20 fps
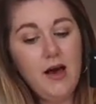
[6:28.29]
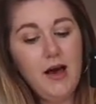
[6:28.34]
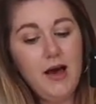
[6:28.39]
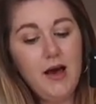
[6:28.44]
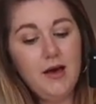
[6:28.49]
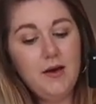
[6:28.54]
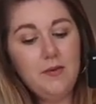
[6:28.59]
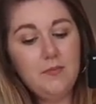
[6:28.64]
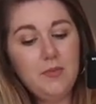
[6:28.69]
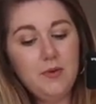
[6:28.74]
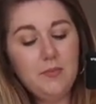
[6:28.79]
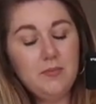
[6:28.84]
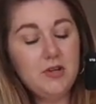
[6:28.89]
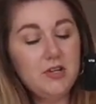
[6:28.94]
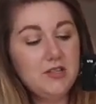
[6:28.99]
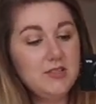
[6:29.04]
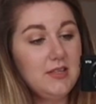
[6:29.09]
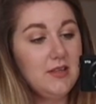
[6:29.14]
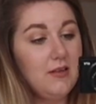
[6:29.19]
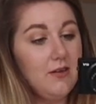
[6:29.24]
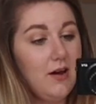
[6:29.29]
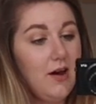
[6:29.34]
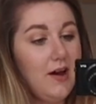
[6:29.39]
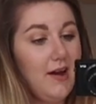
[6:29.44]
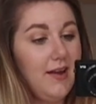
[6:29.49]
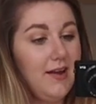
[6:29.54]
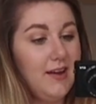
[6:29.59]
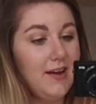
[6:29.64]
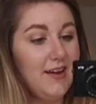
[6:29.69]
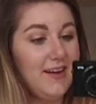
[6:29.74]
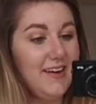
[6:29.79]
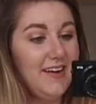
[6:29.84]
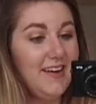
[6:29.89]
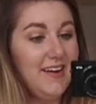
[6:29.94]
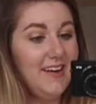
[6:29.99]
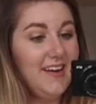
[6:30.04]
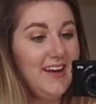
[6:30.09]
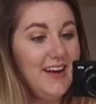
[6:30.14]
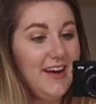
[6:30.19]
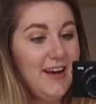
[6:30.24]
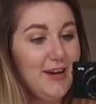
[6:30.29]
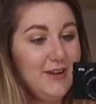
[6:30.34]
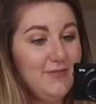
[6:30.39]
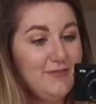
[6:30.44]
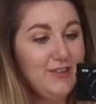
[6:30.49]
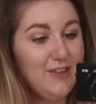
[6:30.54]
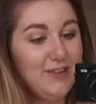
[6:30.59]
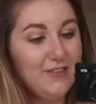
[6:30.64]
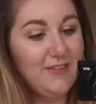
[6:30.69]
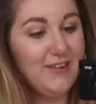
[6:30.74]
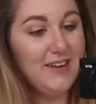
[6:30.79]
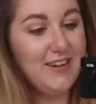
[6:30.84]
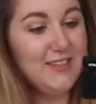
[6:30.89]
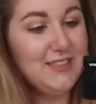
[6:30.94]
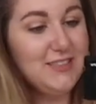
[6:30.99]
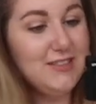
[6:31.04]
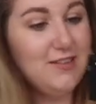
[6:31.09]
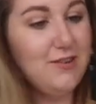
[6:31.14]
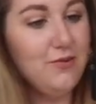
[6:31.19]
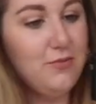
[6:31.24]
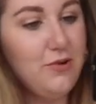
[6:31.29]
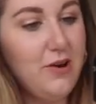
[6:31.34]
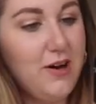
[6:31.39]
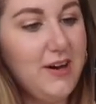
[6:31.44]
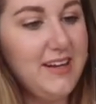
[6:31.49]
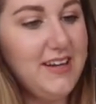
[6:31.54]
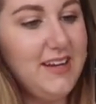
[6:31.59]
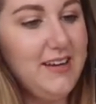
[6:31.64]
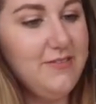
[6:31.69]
But because of the color, I'm not quite sure what I'd